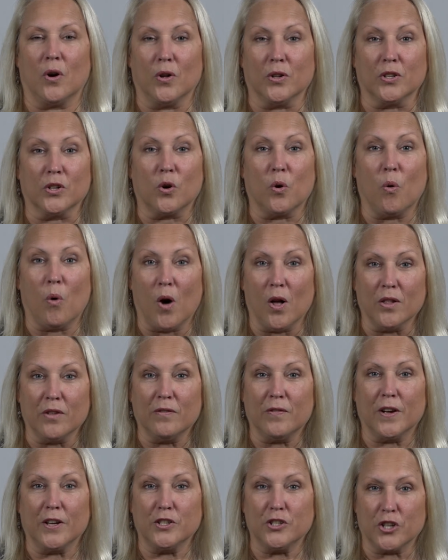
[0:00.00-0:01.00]
a
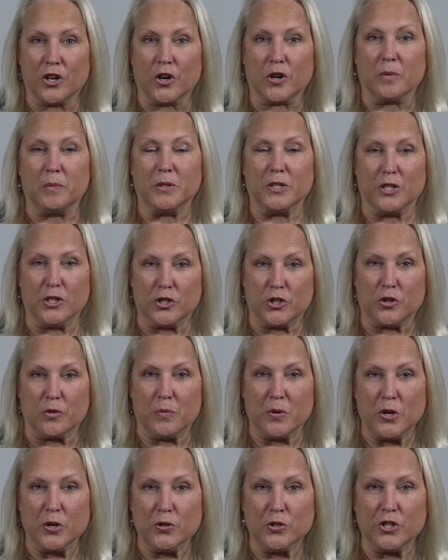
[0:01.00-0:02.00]
qualified charitable
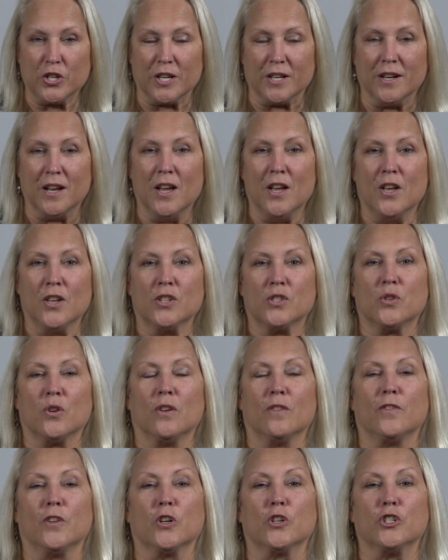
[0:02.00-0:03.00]
distribution. So
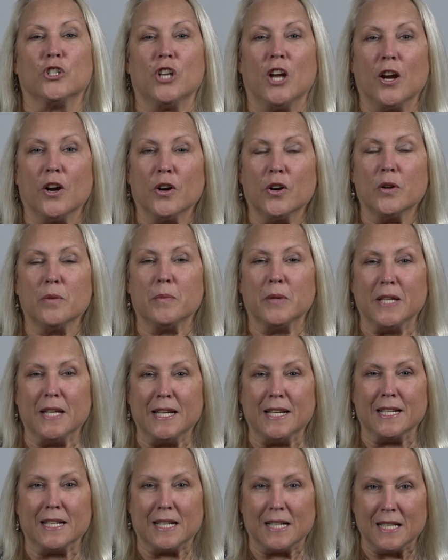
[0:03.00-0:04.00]
if you're charitably
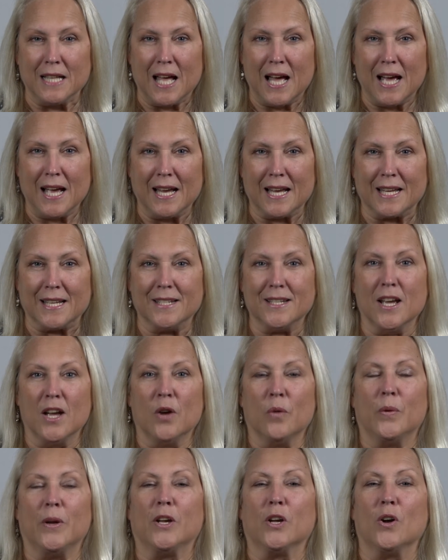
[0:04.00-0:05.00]
inclined,
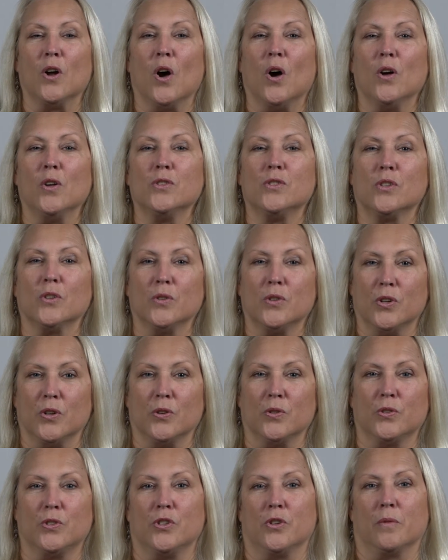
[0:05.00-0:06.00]
we can also
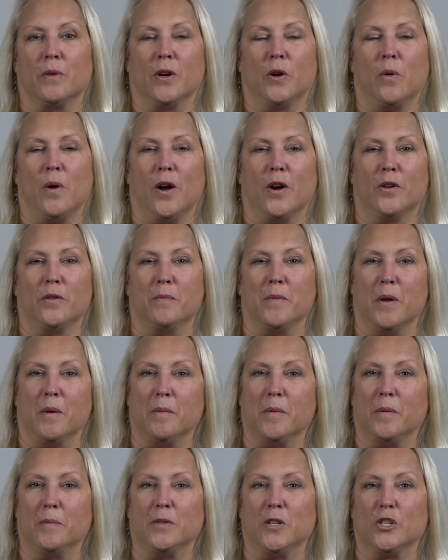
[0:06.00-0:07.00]
use your required
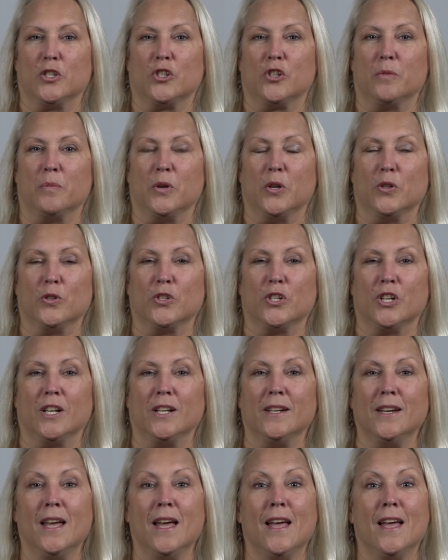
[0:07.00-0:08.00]
minimum
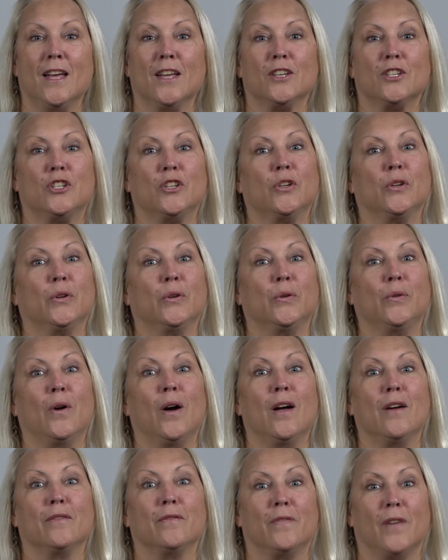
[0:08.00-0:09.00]
distribution to
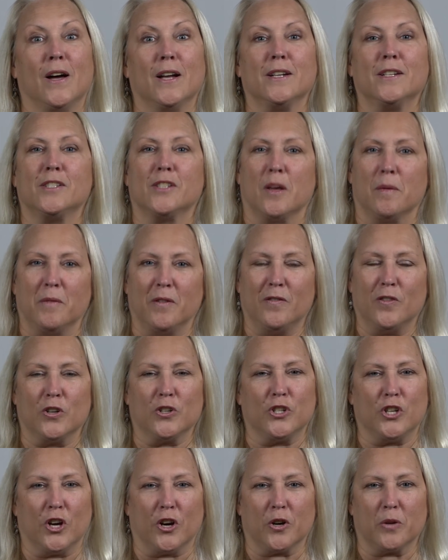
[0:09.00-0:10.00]
fund some of your
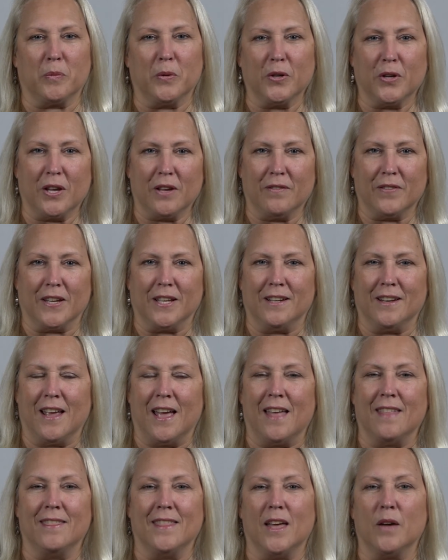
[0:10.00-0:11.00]
charitable giving,
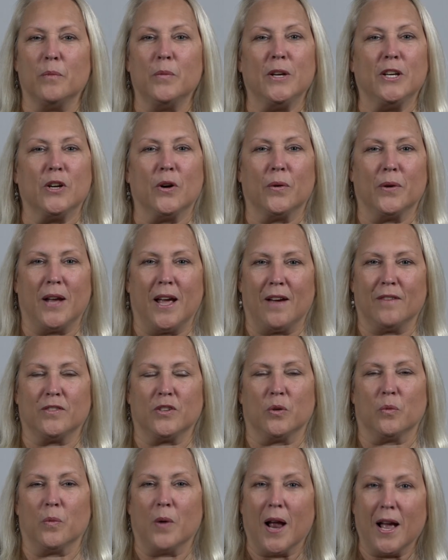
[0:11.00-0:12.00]
and then we don't have
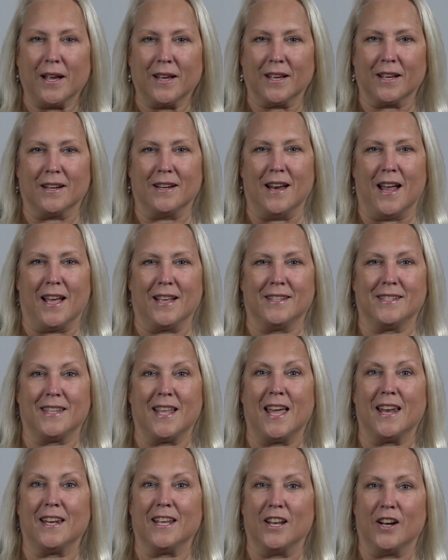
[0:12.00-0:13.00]
to recognize
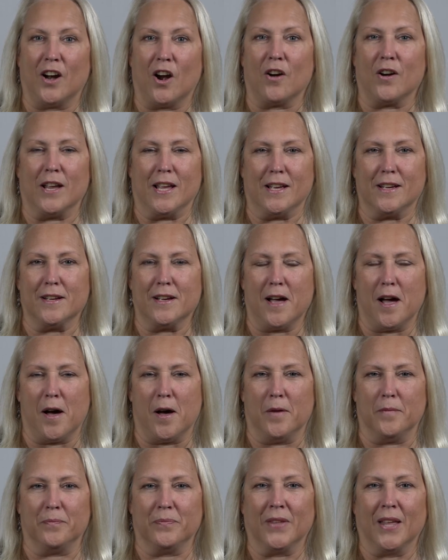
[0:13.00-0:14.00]
that in our
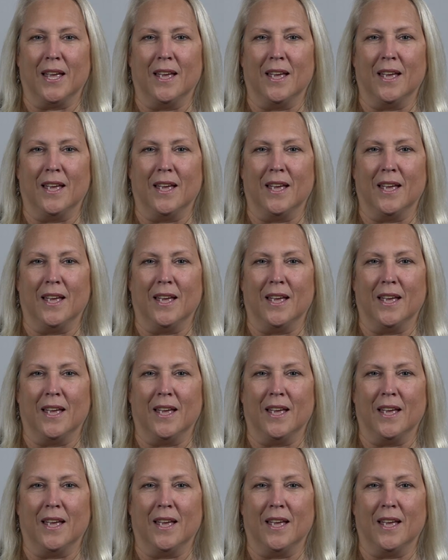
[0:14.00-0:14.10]
income.